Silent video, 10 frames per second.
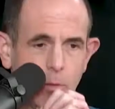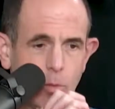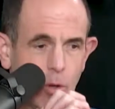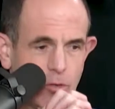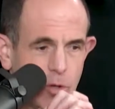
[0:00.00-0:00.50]

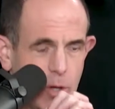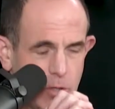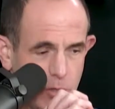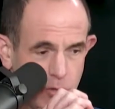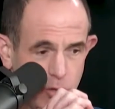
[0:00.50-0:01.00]
Well, so I, uh,
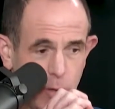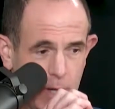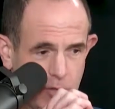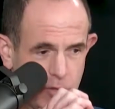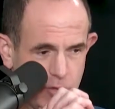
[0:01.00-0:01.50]
there's two
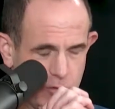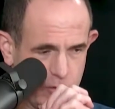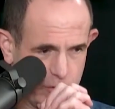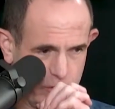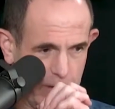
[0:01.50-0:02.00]
answers
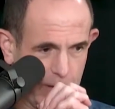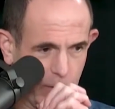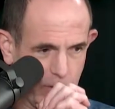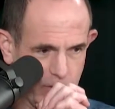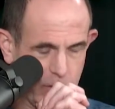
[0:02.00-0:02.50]
to that
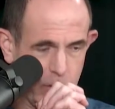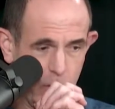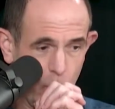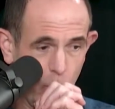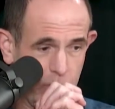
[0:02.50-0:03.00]
question.
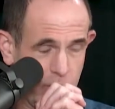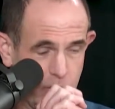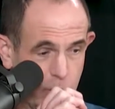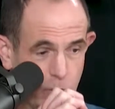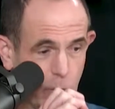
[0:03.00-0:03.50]
One
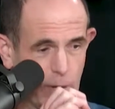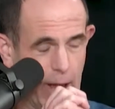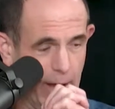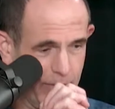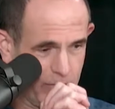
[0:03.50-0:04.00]
is you don't
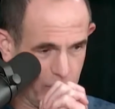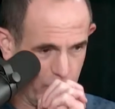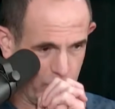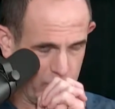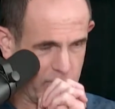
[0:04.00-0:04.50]
have
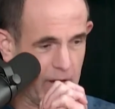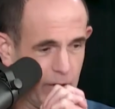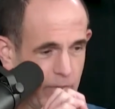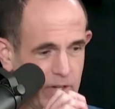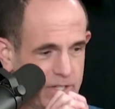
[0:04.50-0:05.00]
to
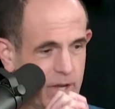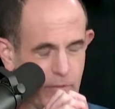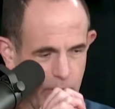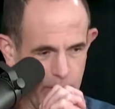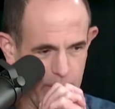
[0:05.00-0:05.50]
sacrifice
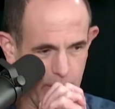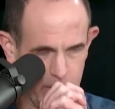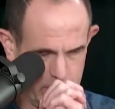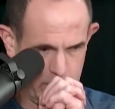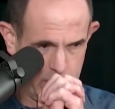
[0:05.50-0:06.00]
everything,
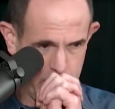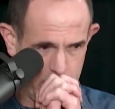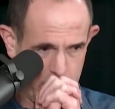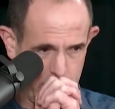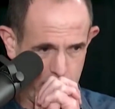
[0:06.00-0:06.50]

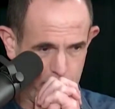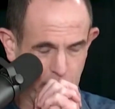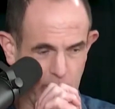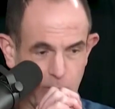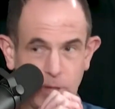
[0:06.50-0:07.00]

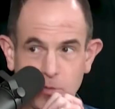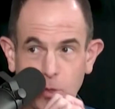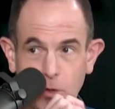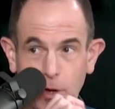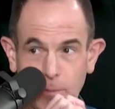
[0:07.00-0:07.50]
but it depends
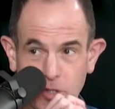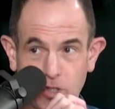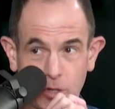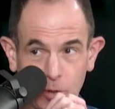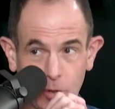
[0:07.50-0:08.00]
what your
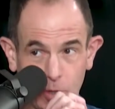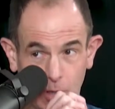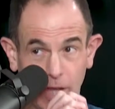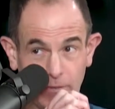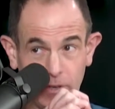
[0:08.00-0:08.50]
ambition in
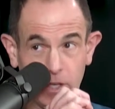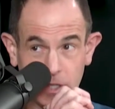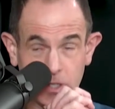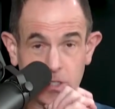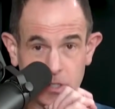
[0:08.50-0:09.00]
life
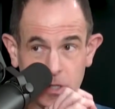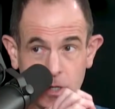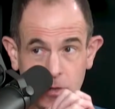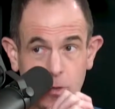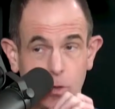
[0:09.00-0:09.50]
is.
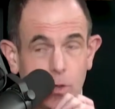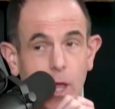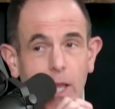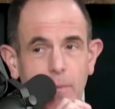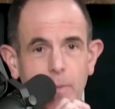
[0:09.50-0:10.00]
There are a
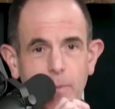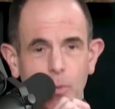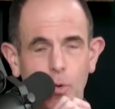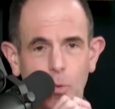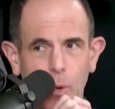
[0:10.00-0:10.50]
lot of
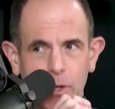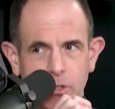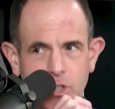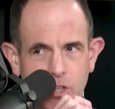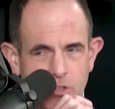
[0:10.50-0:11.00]
people who want
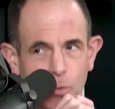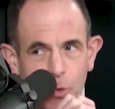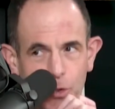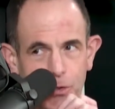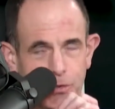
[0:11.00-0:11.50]
to change the
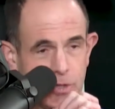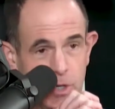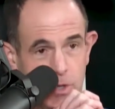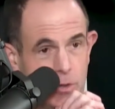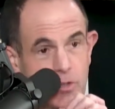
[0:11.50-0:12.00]
world.
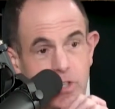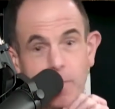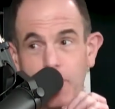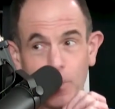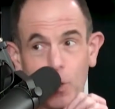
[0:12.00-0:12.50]
There are
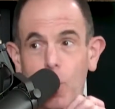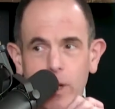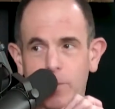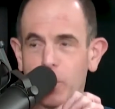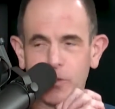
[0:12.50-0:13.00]
some people who
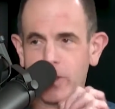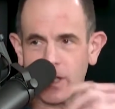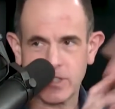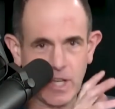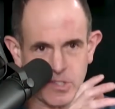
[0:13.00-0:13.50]
want to build the
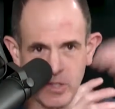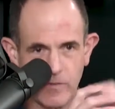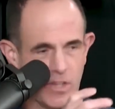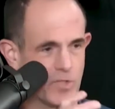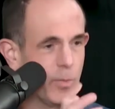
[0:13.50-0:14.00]
next Tesla,
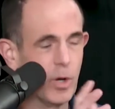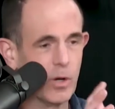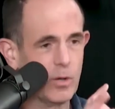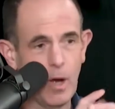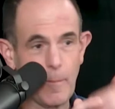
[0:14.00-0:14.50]

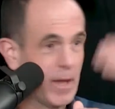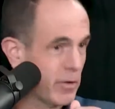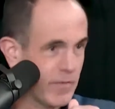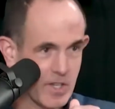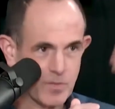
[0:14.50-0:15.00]
Facebook, a
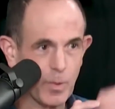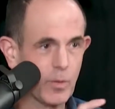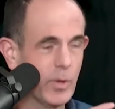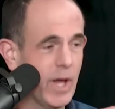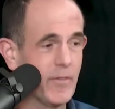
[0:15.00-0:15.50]
better
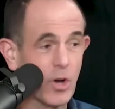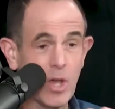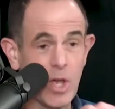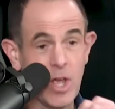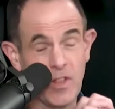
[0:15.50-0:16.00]
Facebook, whatever.
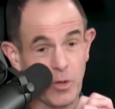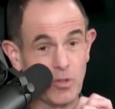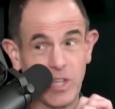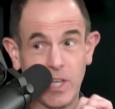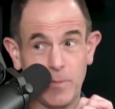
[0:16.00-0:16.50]

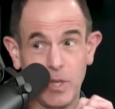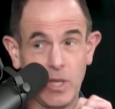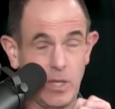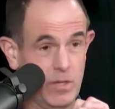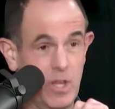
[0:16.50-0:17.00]
Those tend to
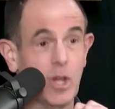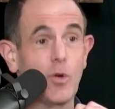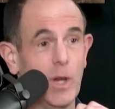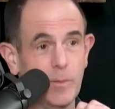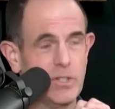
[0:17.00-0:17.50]
be
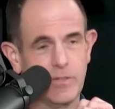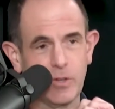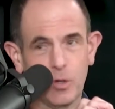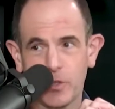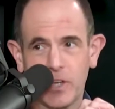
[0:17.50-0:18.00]
incredibly
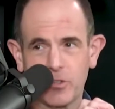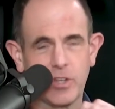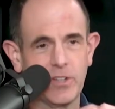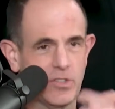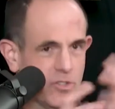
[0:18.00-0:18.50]
difficult
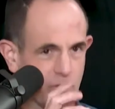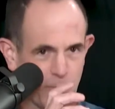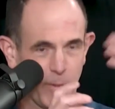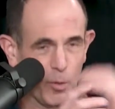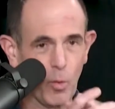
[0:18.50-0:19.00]
exercises.
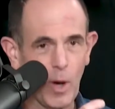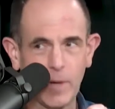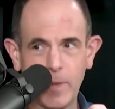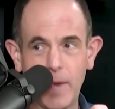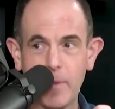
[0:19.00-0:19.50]
There's people who
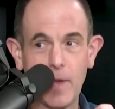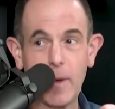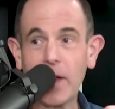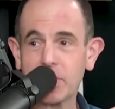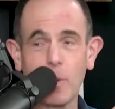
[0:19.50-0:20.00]
want to be NBA
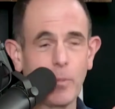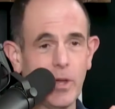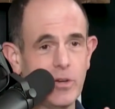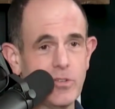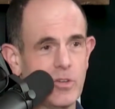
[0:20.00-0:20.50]
basketball
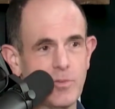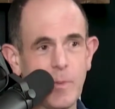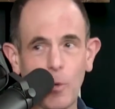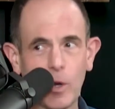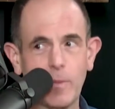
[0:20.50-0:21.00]
players, and there's
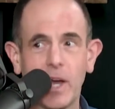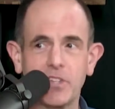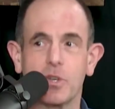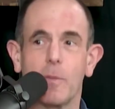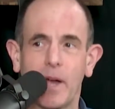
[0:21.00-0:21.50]
people who want to be high
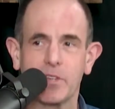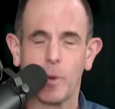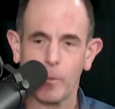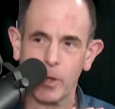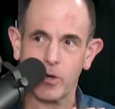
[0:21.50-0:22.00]
school
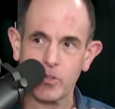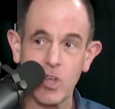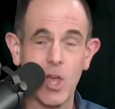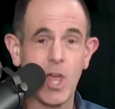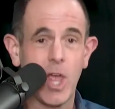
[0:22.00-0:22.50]
basketball players.
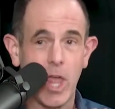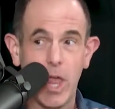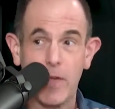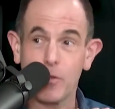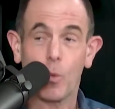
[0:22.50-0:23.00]

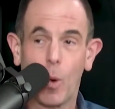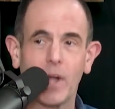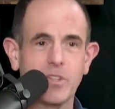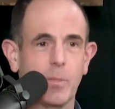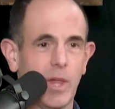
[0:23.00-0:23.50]
If you
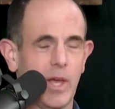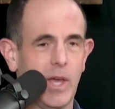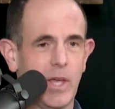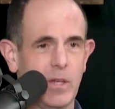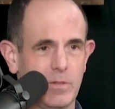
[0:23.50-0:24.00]
want to
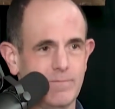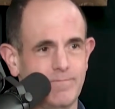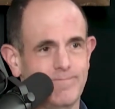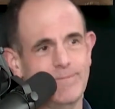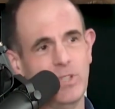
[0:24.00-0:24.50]
play,
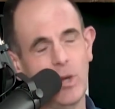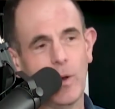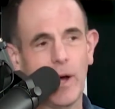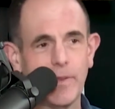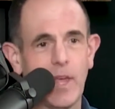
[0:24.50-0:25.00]
you know,
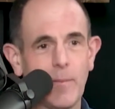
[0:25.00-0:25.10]
on the